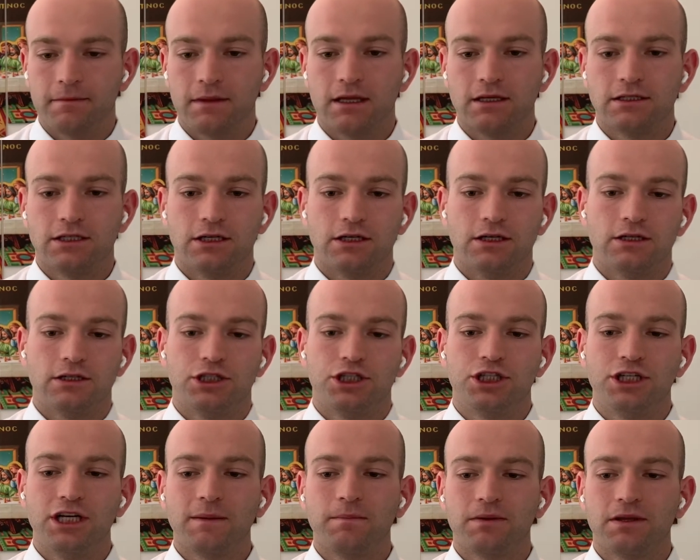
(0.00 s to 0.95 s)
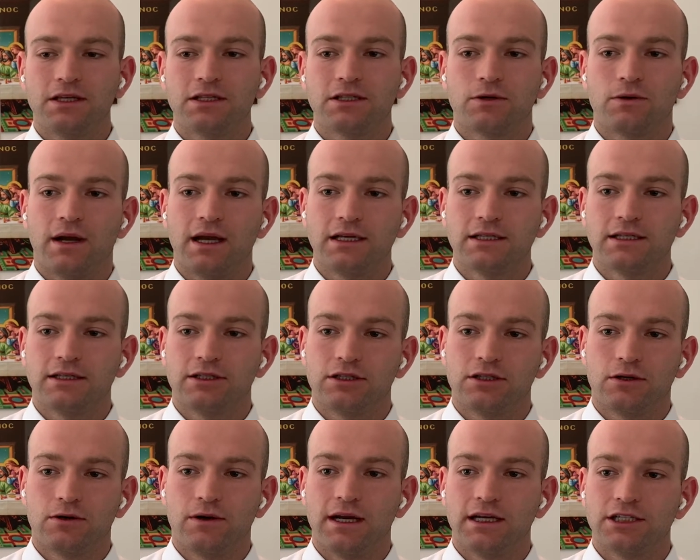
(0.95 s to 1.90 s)
to ship this
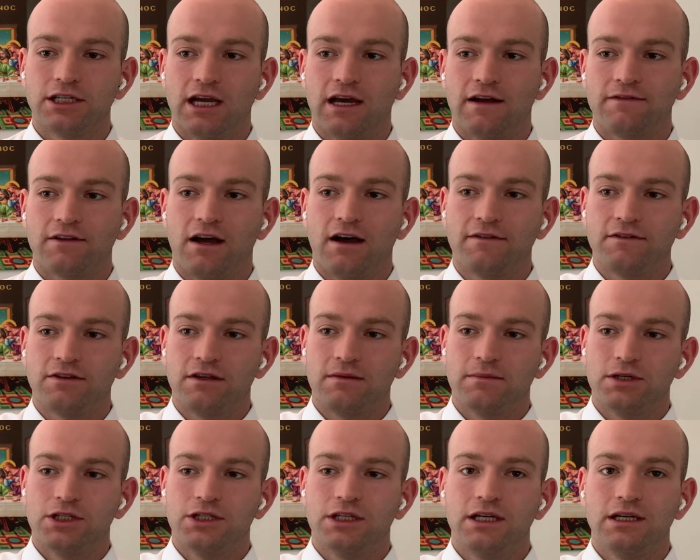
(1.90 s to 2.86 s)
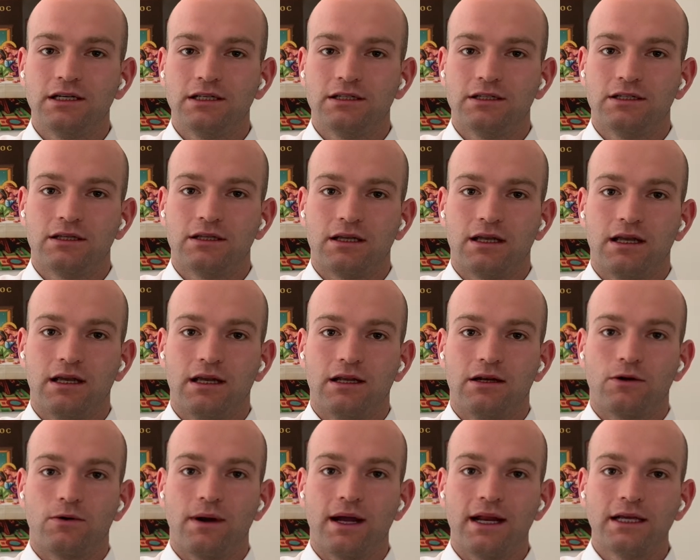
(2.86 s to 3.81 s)
crankshaft off to the machinist
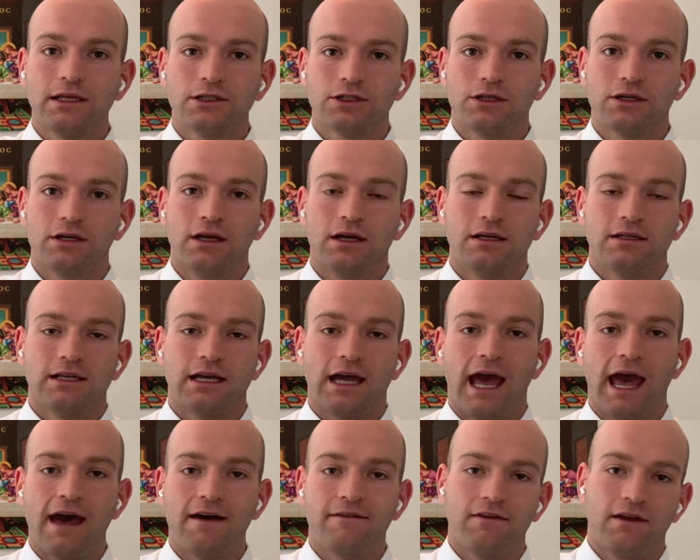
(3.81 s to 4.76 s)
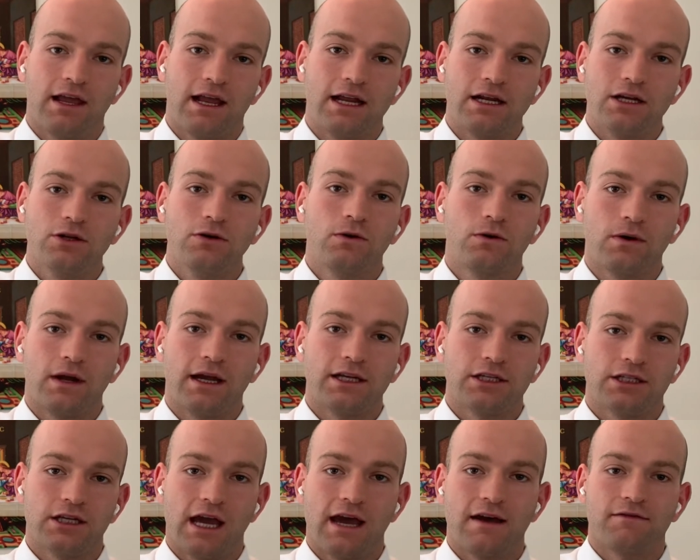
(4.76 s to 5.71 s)
in Greenwich to have a new
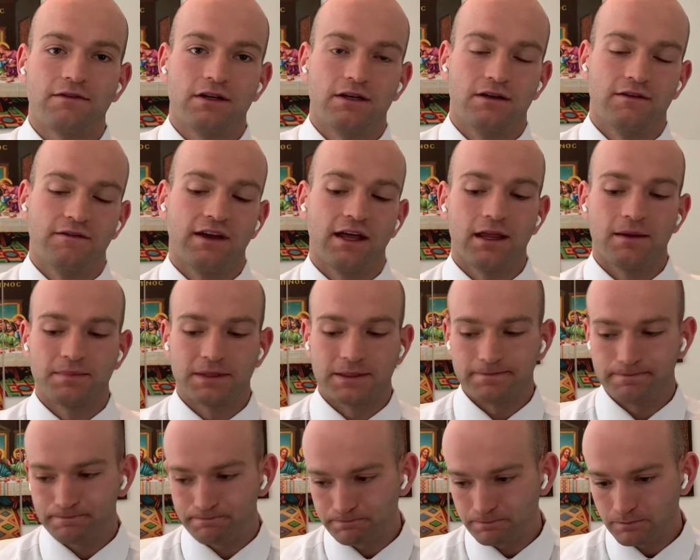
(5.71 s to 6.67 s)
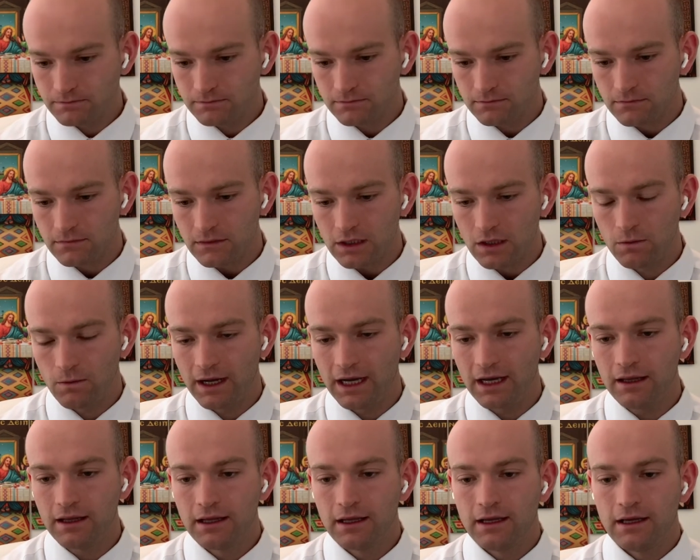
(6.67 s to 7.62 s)
crankshaft developed.
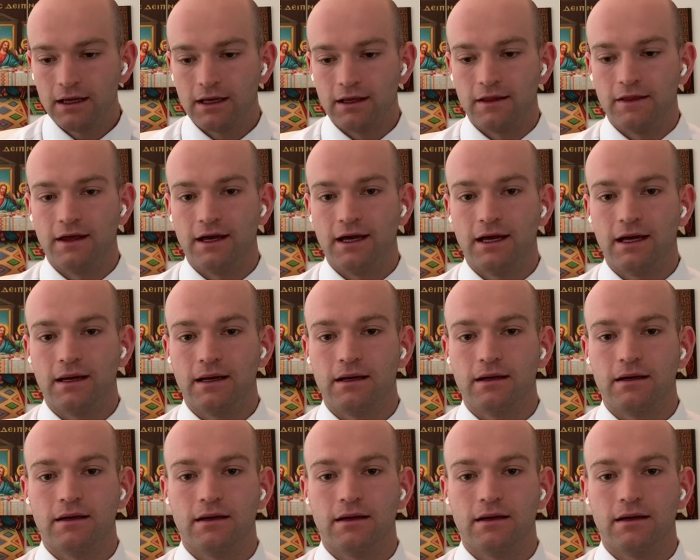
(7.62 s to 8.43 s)
Well, the